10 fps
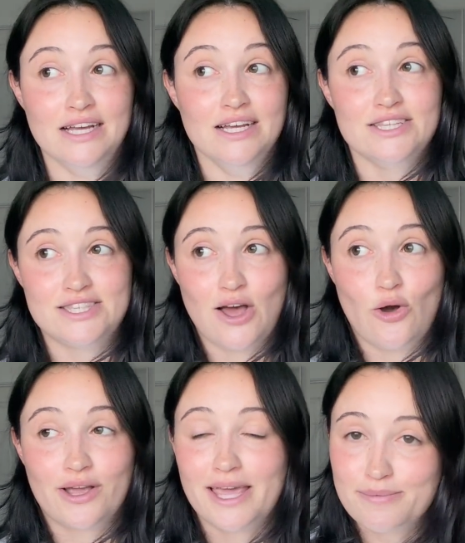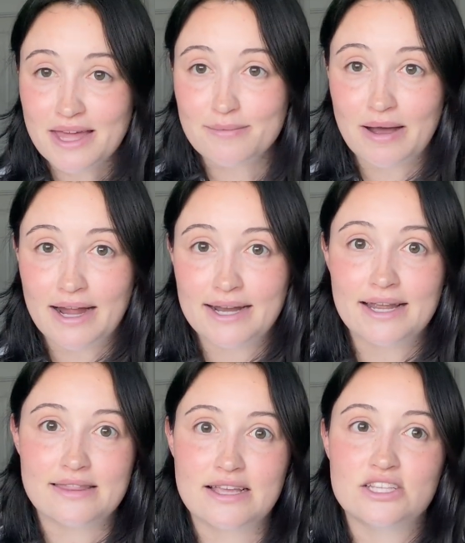So keep that in mind.
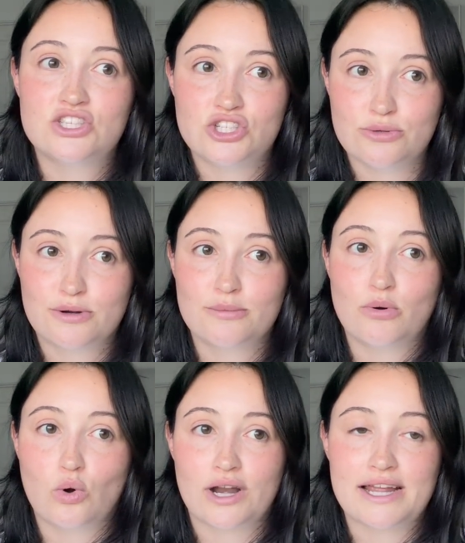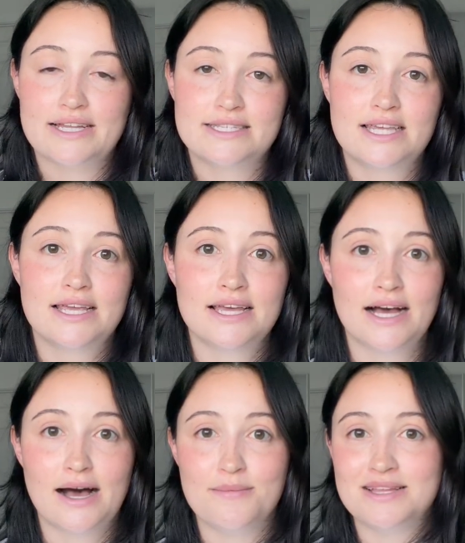I think it's super important.
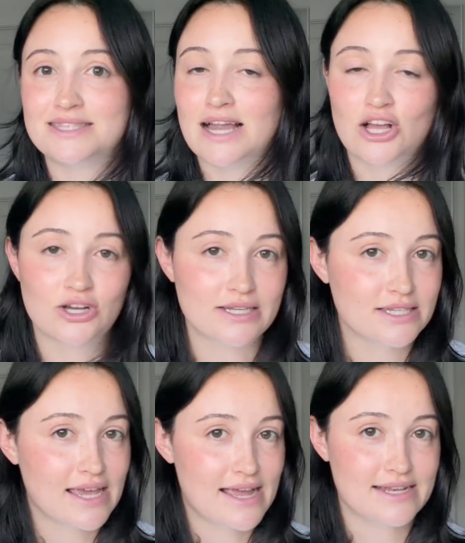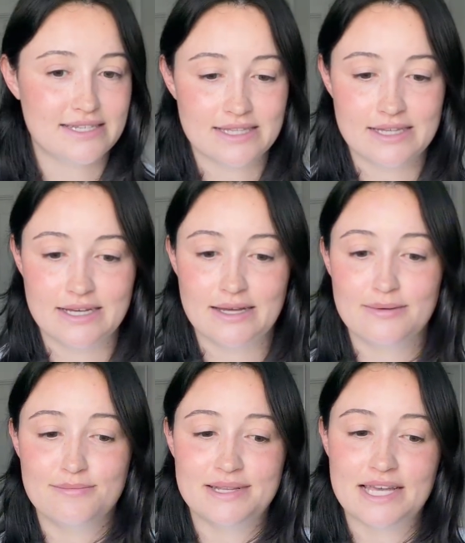It's not good to get into the
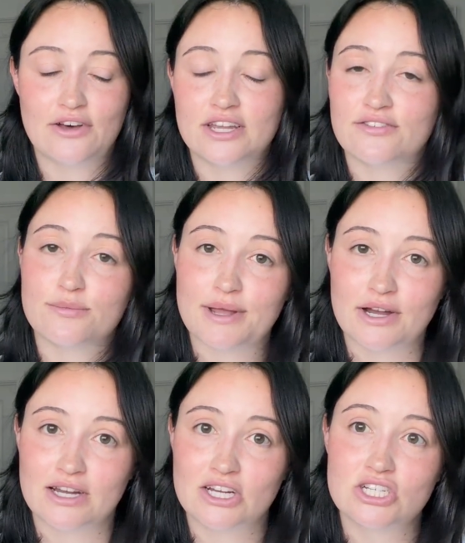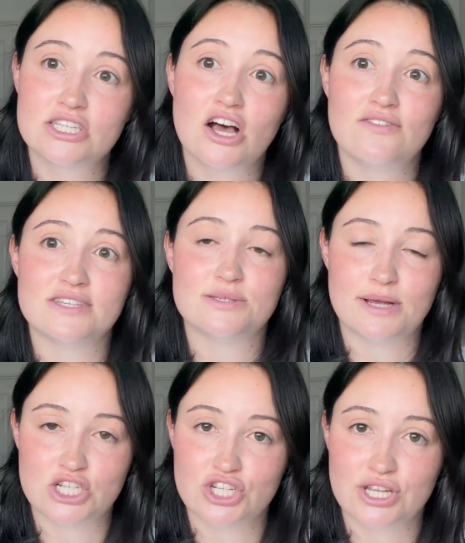mentality of comparing yourself,
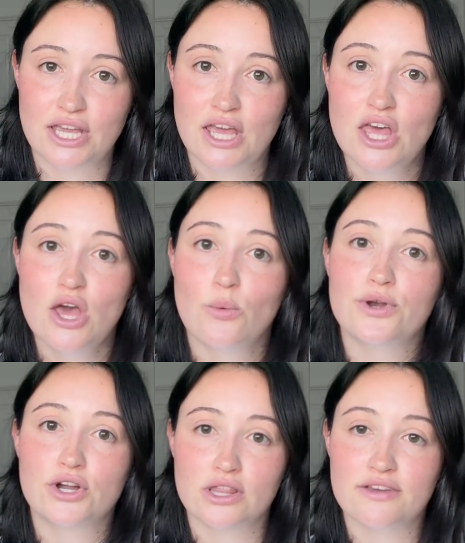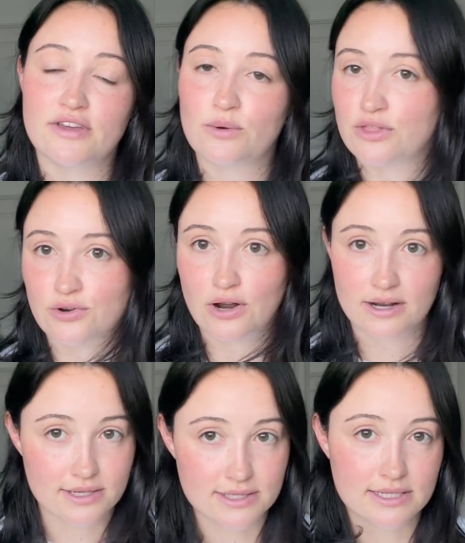especially when you're living with a
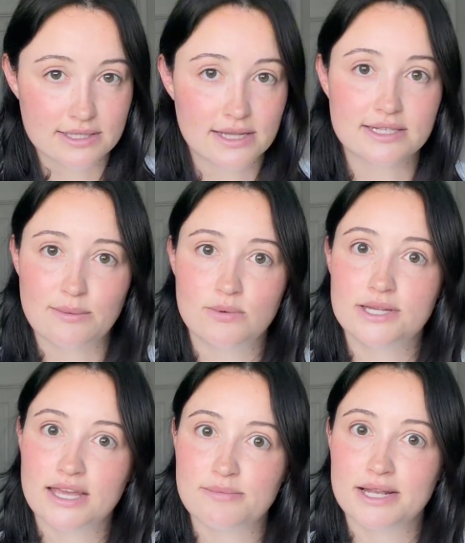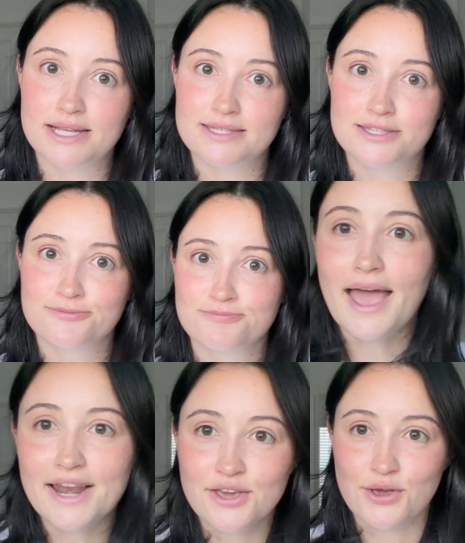chronic disease like type 1 diabetes.
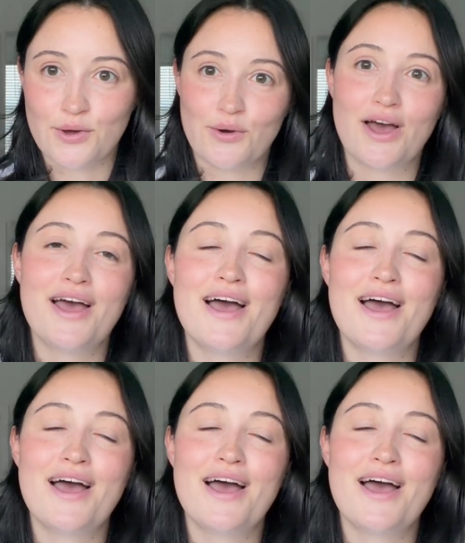Anywho,